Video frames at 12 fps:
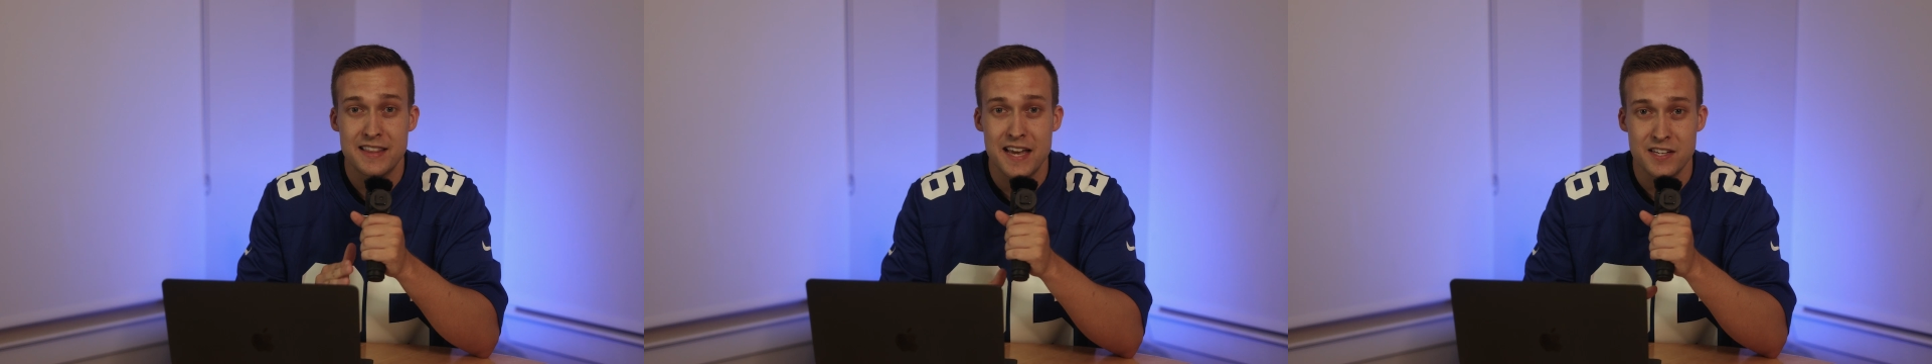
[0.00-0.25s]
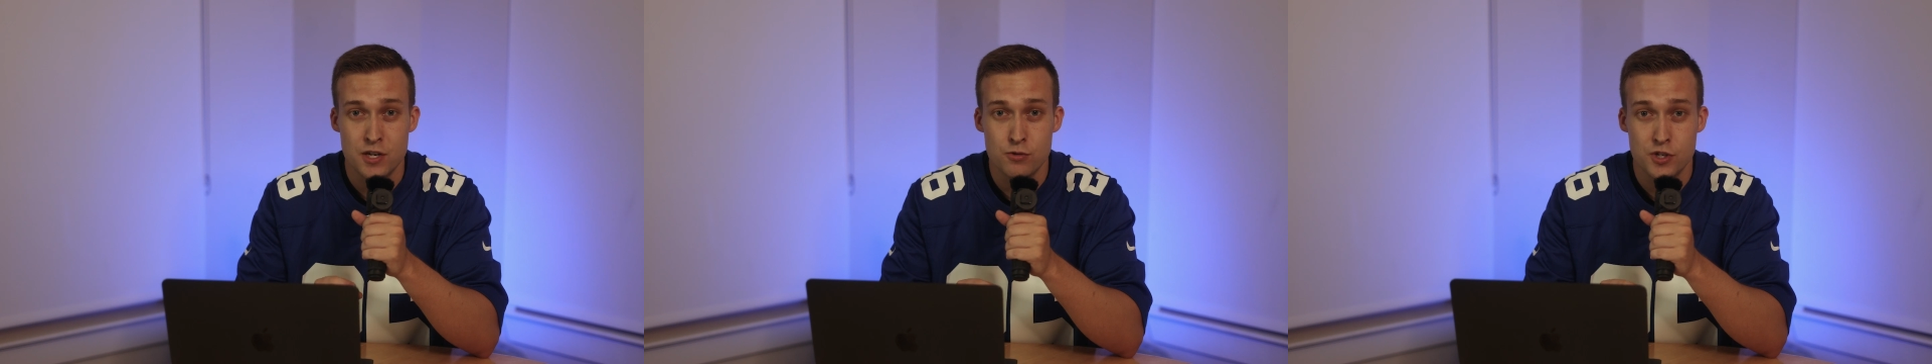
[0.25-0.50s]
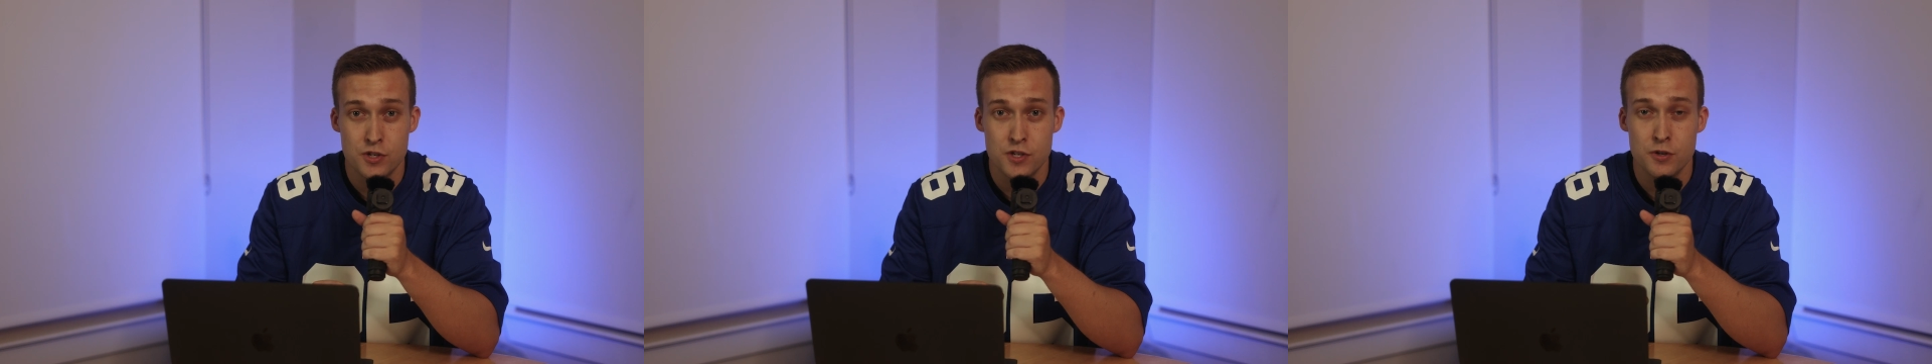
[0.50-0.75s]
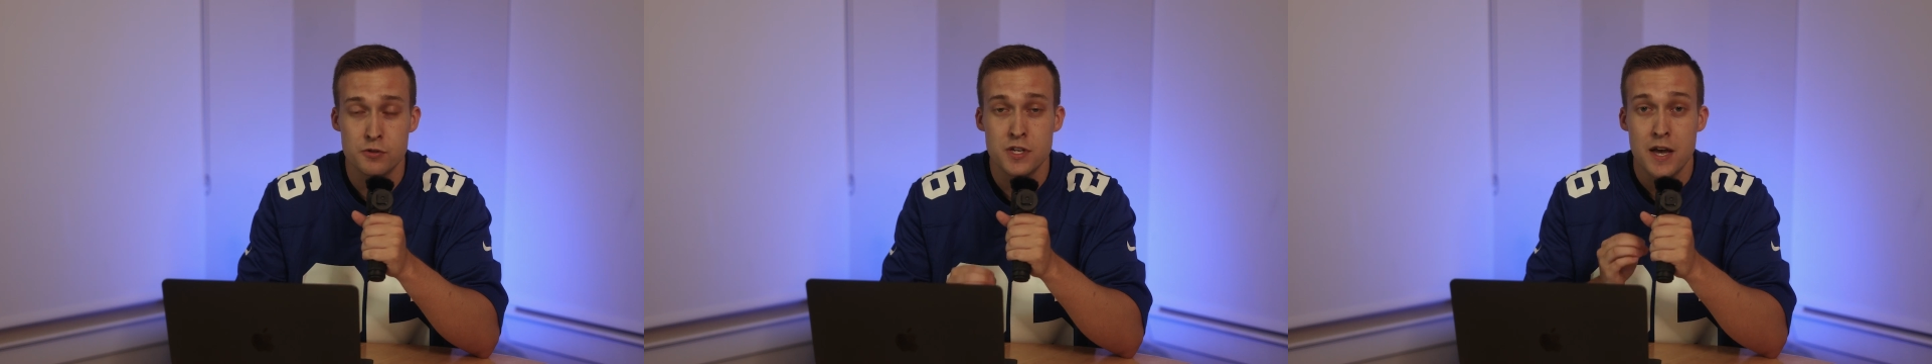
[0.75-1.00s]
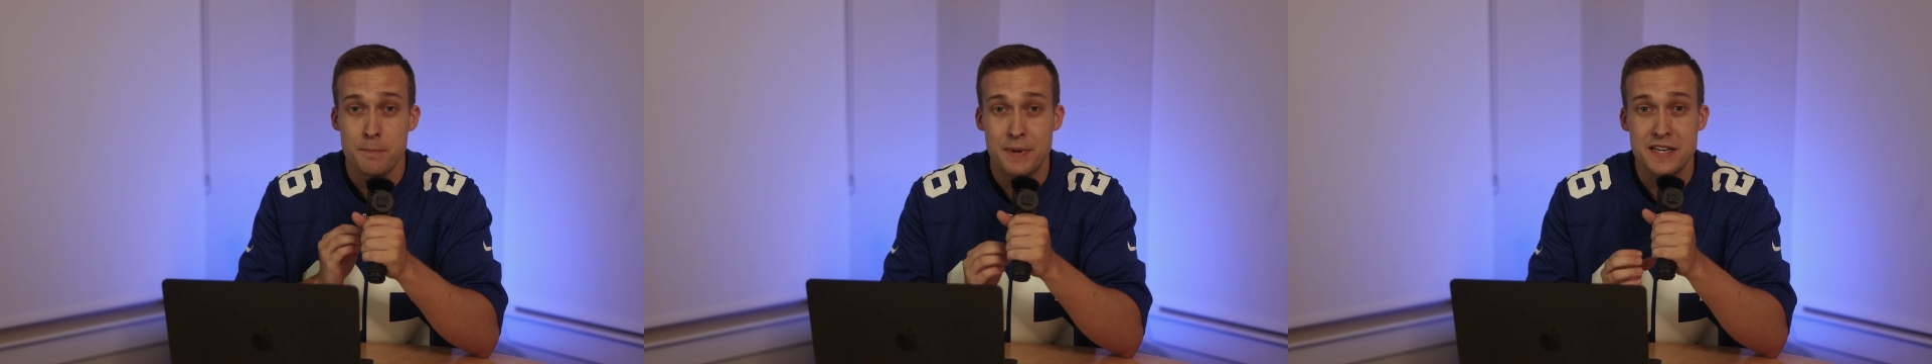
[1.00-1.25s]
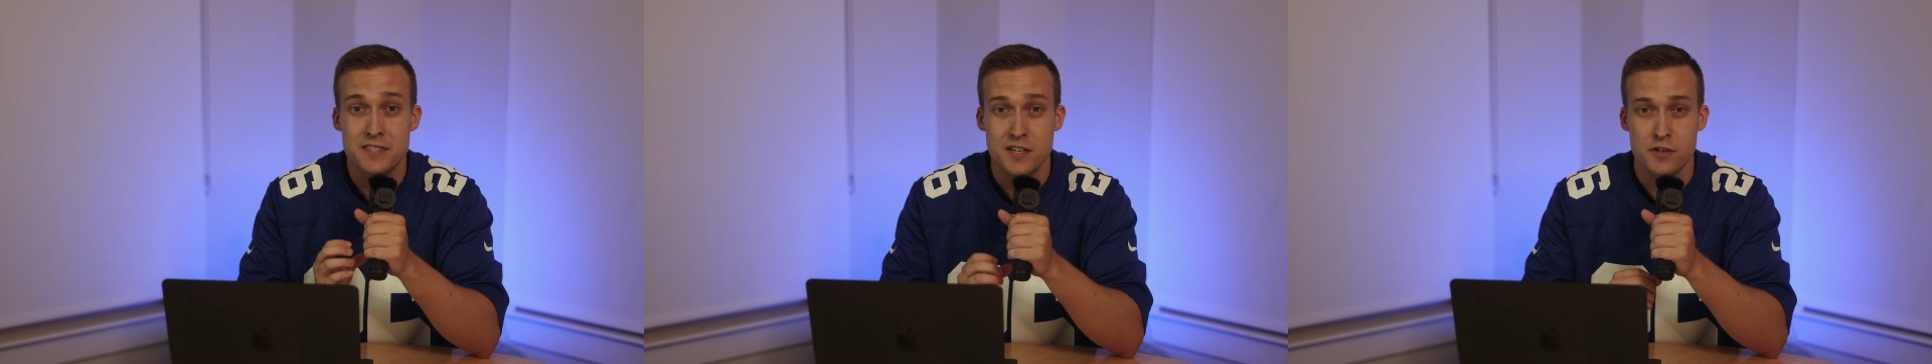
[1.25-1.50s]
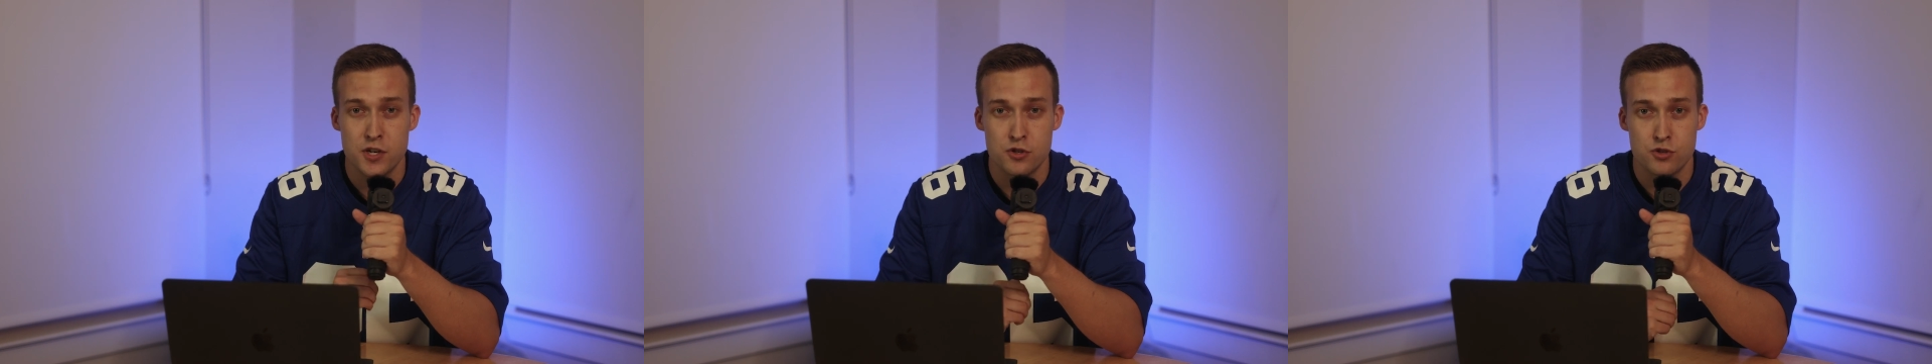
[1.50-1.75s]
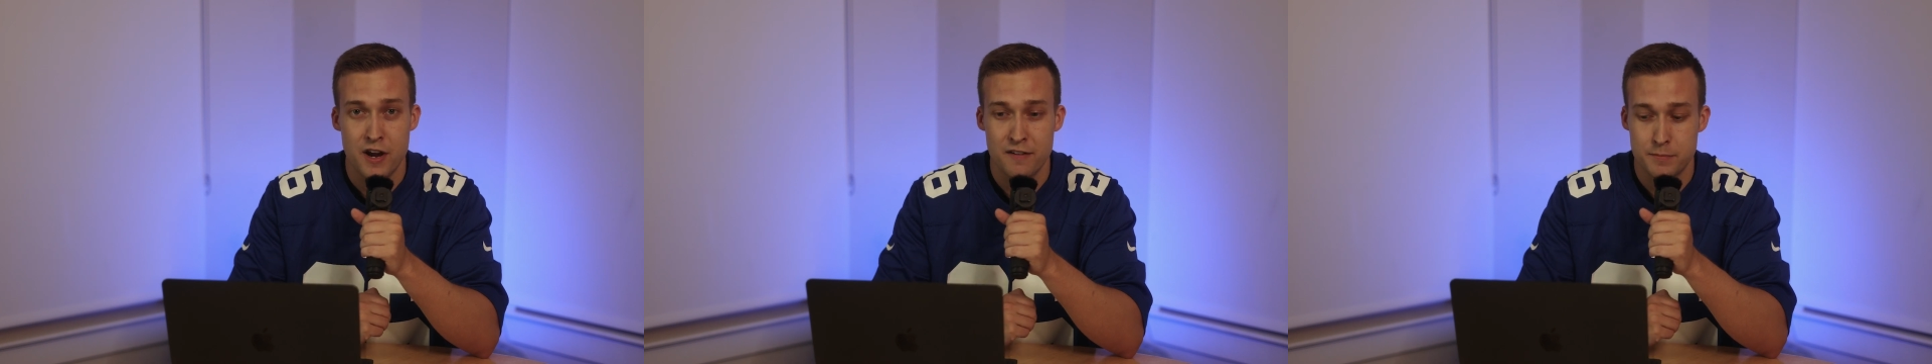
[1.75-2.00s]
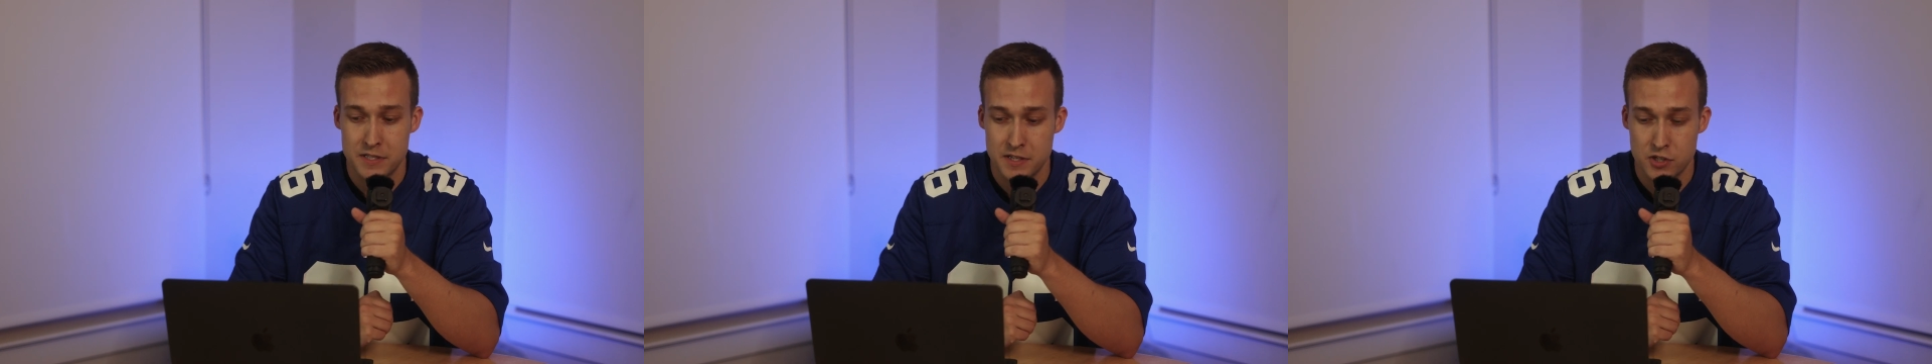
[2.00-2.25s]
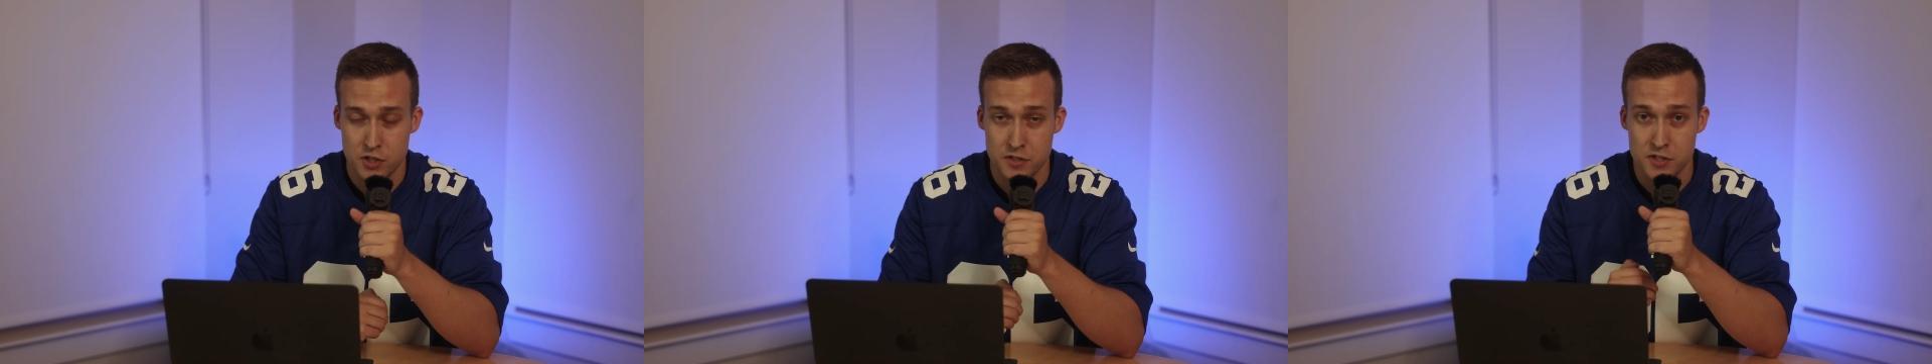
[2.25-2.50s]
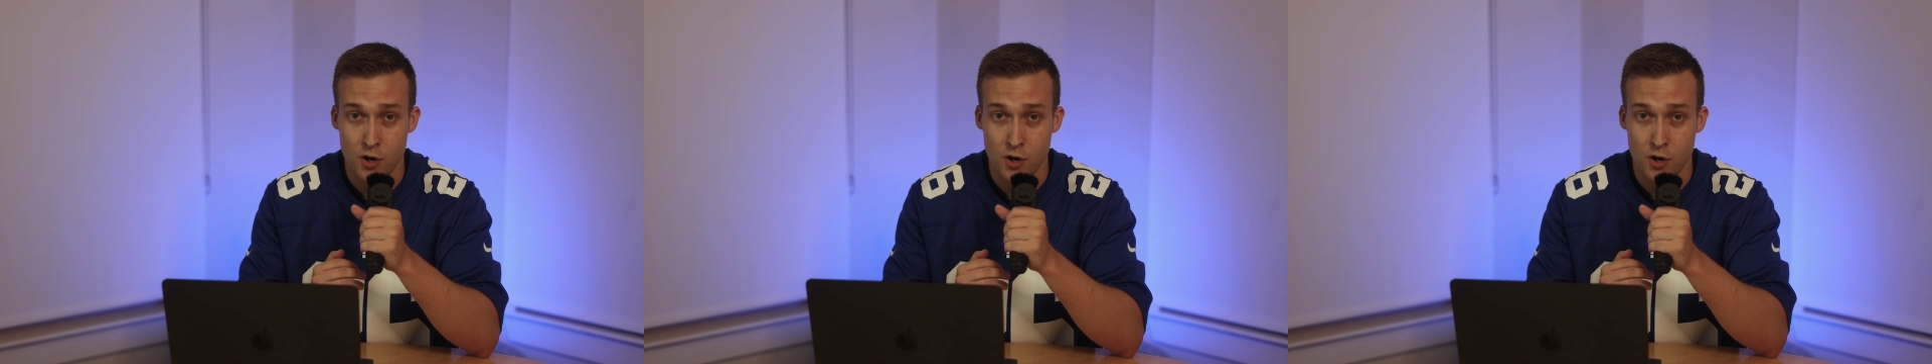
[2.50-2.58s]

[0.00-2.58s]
that you should use based on your draft position.